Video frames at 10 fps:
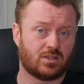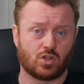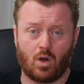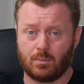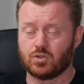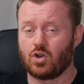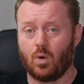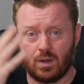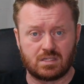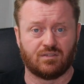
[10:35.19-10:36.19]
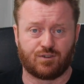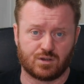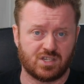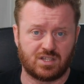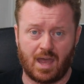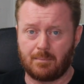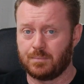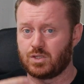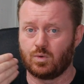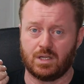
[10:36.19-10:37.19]
It's almost always the first
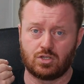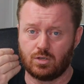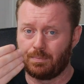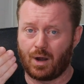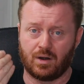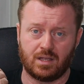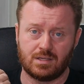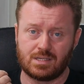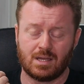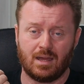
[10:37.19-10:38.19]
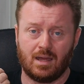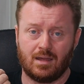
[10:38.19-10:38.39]
step between two parties